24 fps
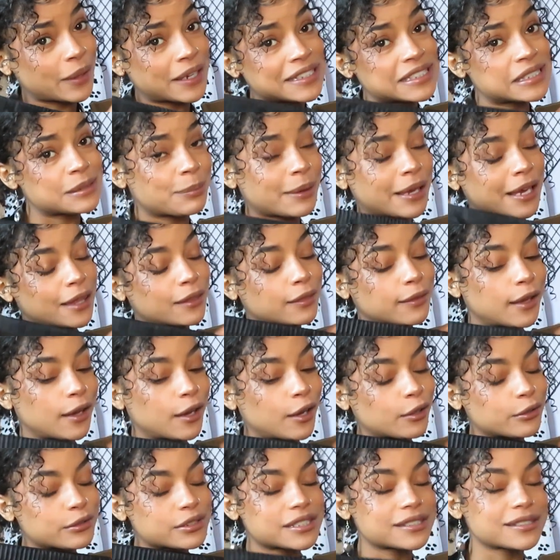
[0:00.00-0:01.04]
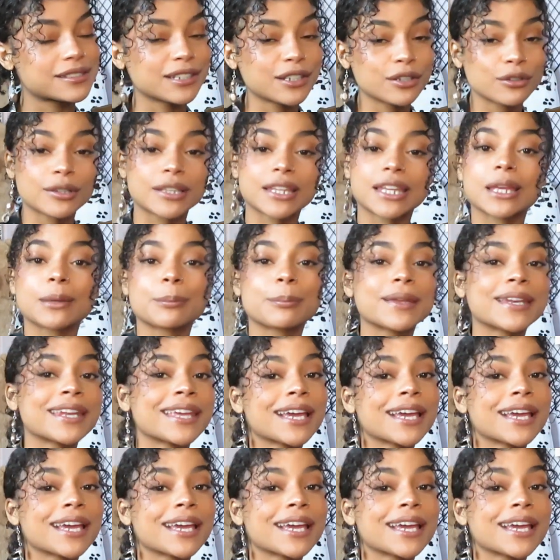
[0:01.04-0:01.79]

waistband though, still keeping